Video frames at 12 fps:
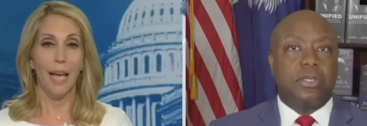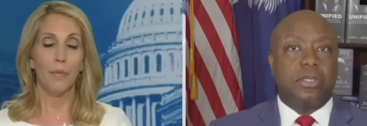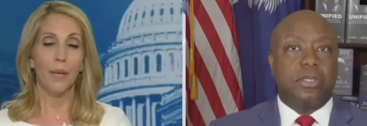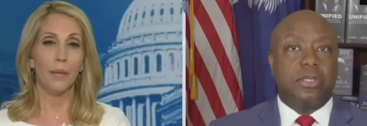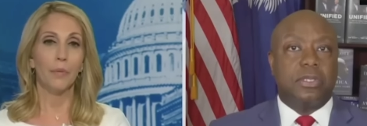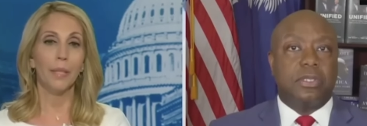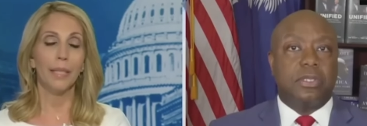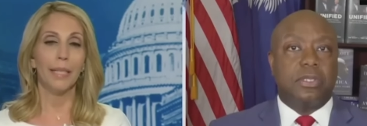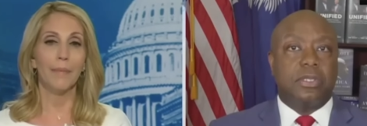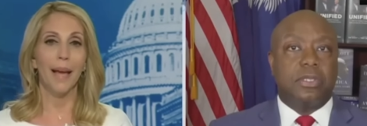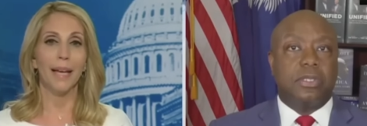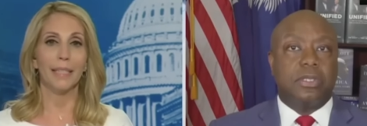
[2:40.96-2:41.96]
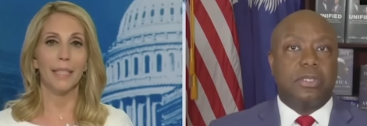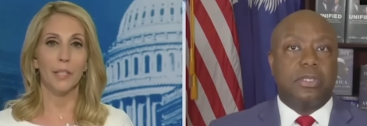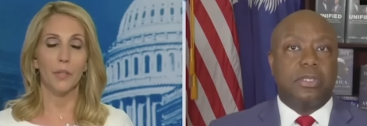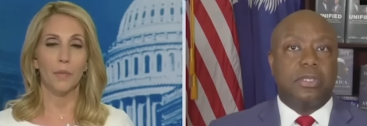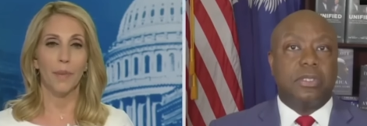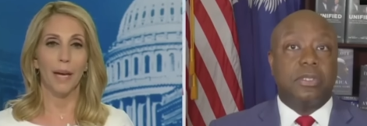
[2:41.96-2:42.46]
Speaker 1: What I really am asking
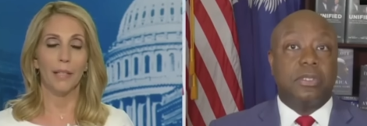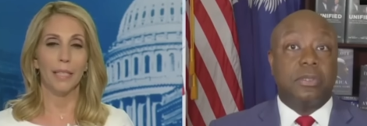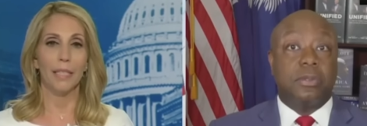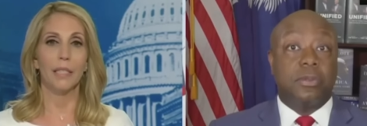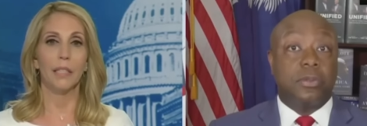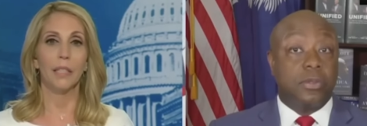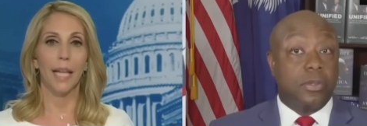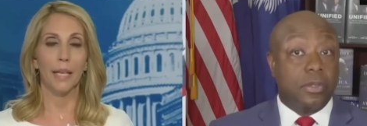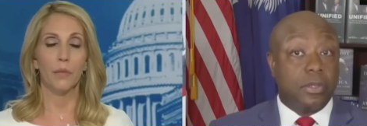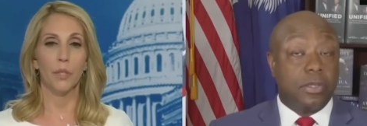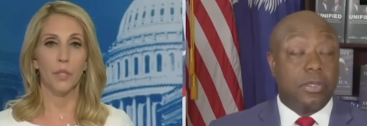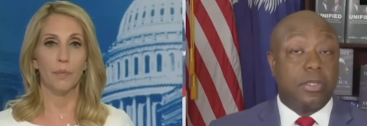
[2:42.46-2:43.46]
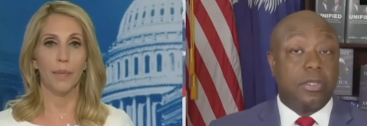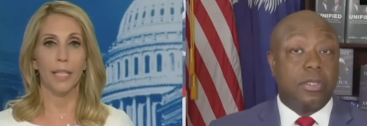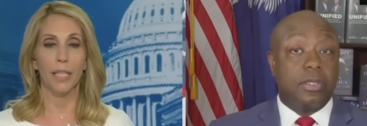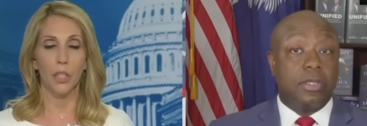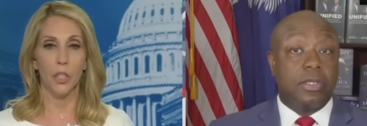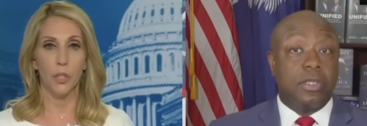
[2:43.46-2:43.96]
you about is the language
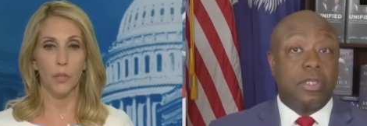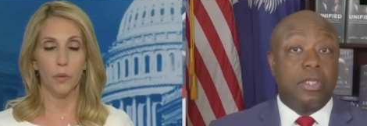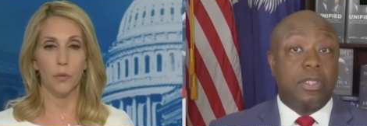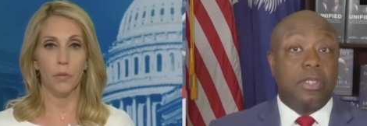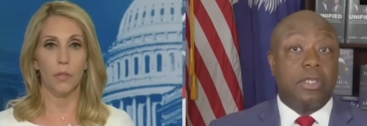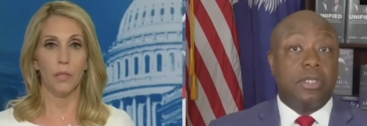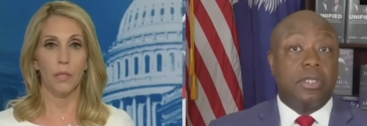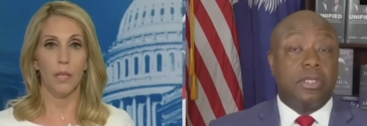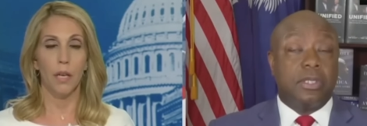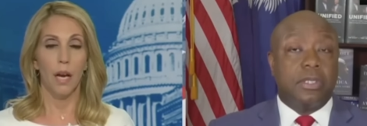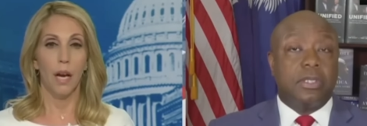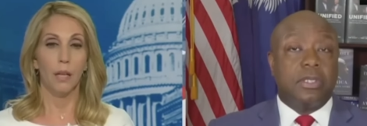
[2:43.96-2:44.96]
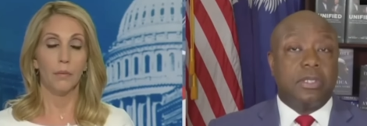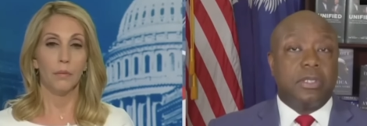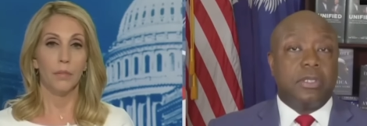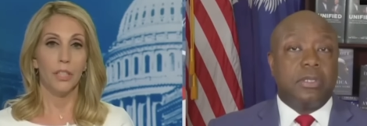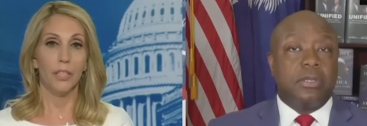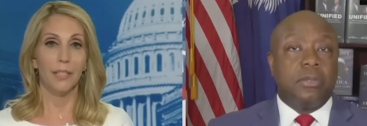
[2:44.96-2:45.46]
being used,
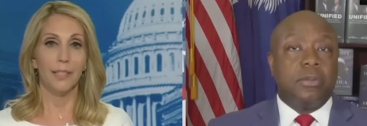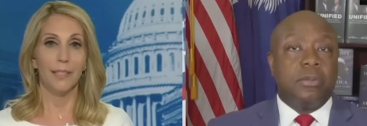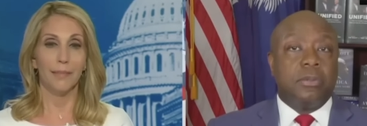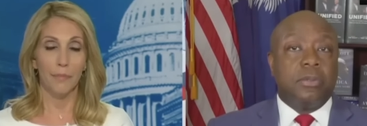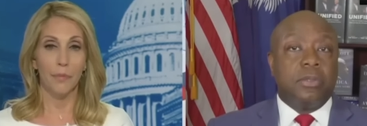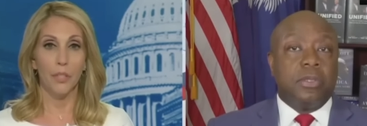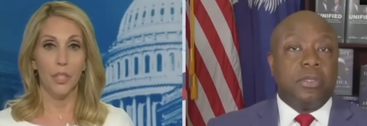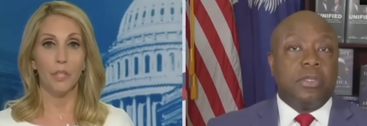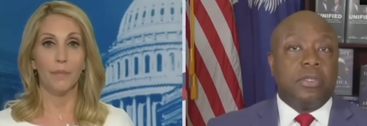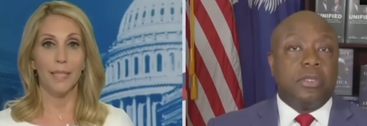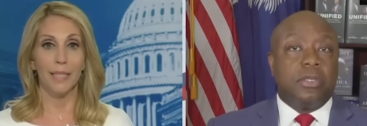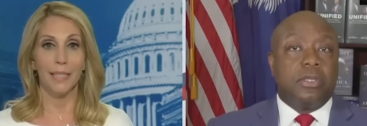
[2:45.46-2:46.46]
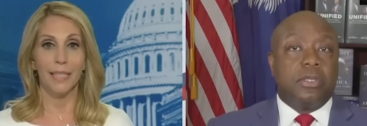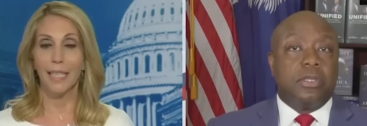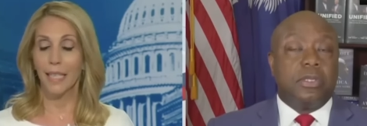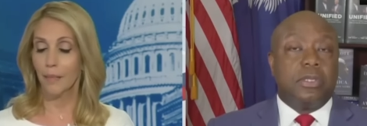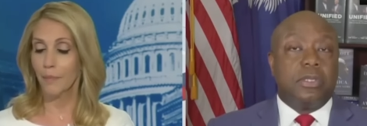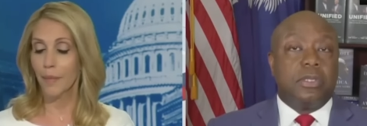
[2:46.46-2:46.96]
which is
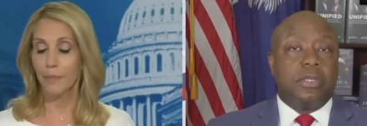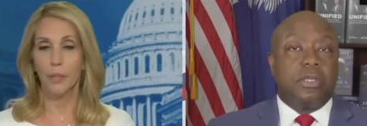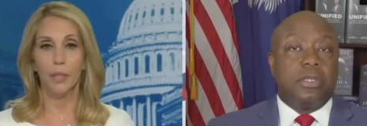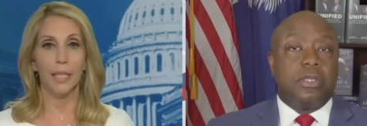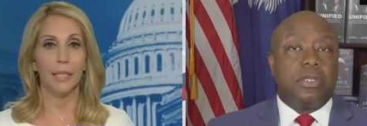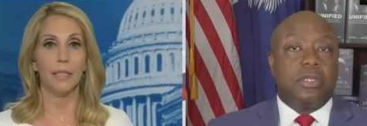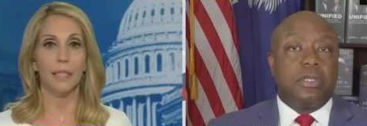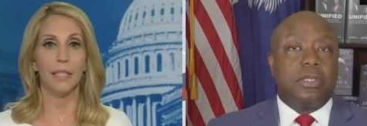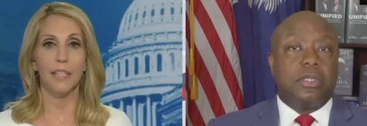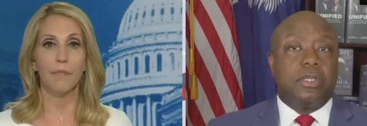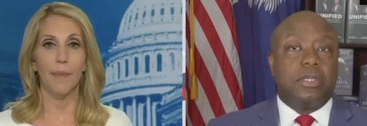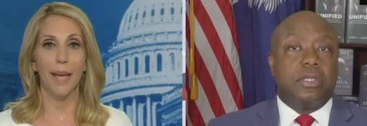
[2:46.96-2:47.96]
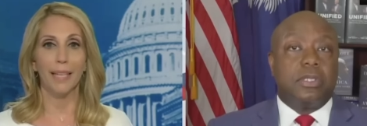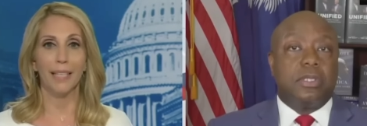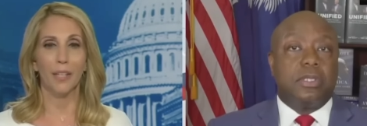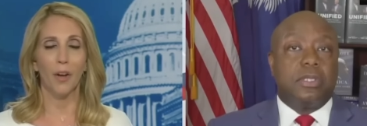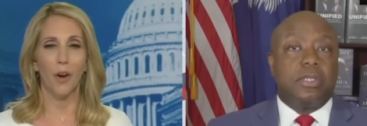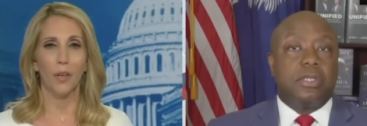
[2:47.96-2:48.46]
misleading. People like Steve
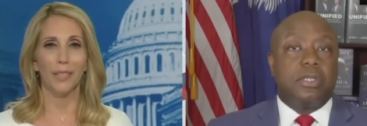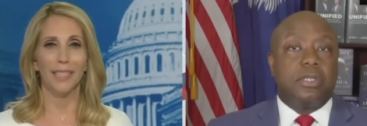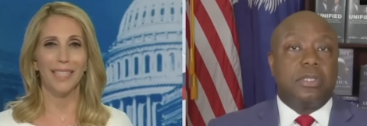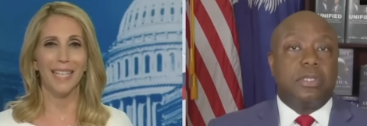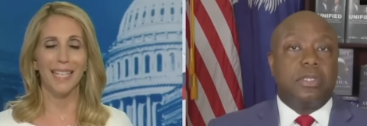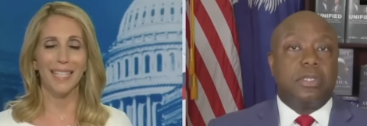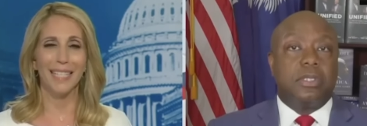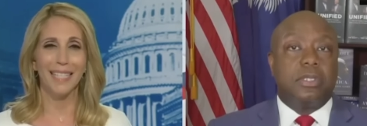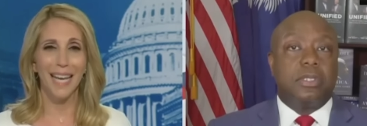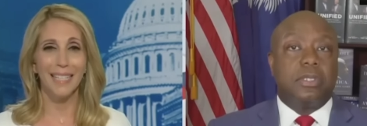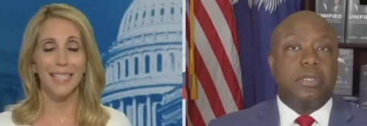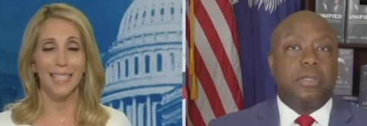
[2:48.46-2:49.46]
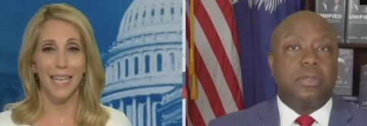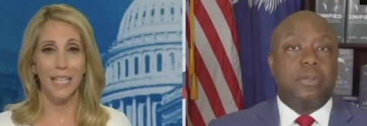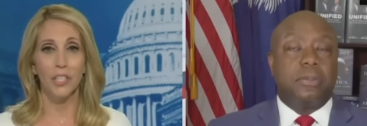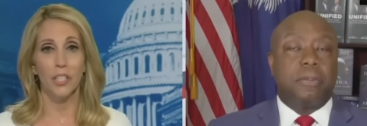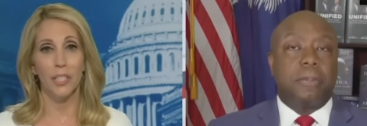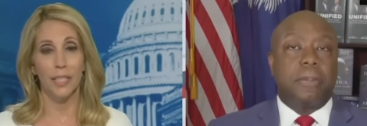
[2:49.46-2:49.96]
Bannon called this an
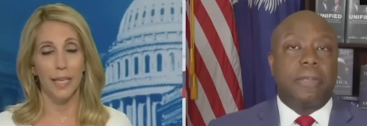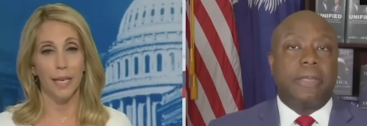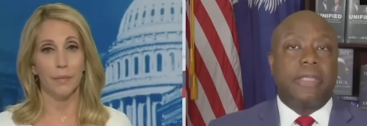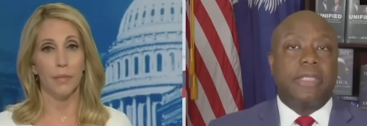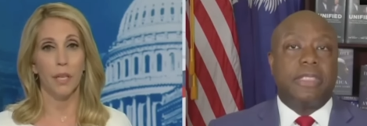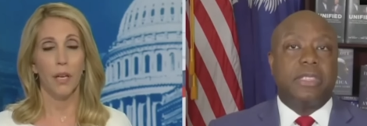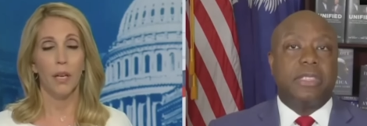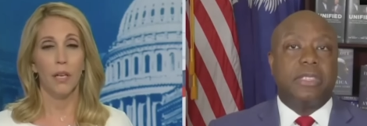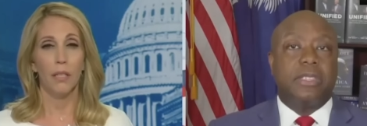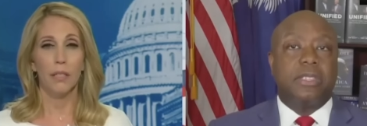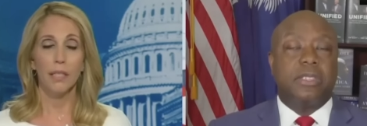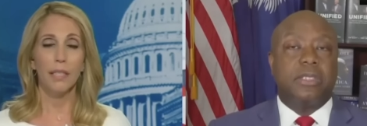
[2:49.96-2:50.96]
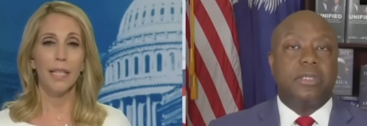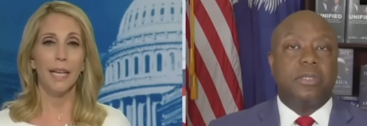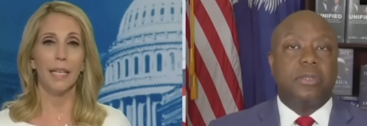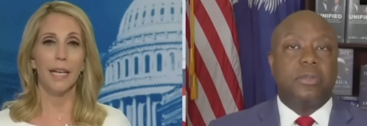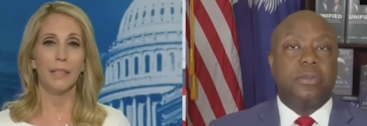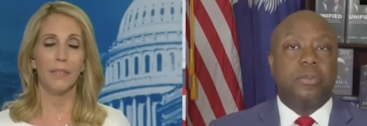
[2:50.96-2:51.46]
assassination attempt. Doesn't that
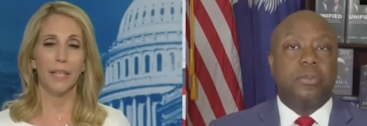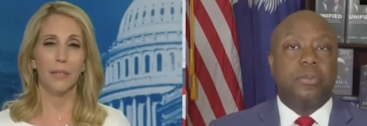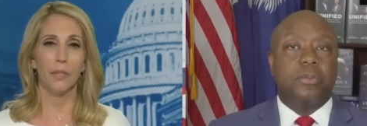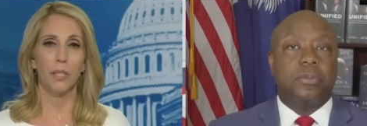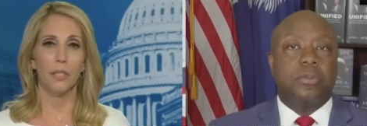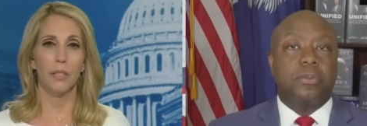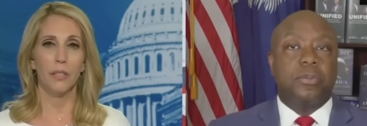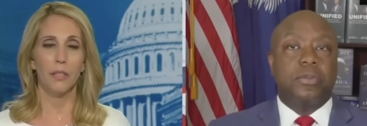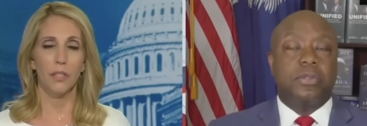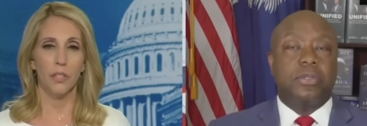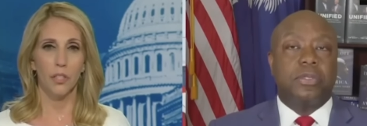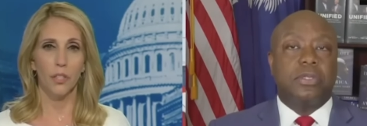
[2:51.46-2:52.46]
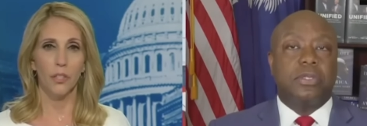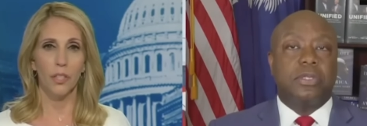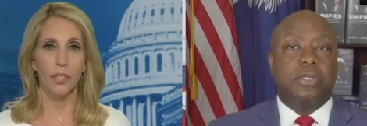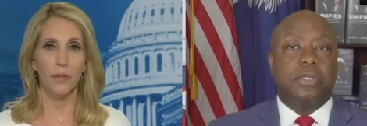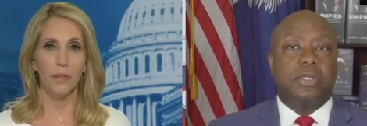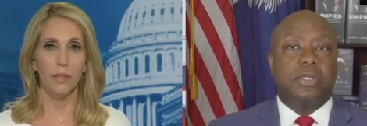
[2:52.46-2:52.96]
kind of language concern
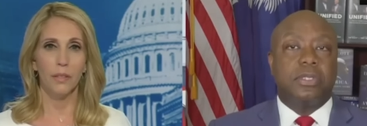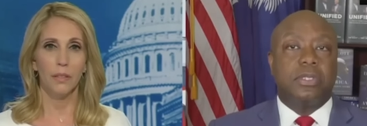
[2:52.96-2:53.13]
you?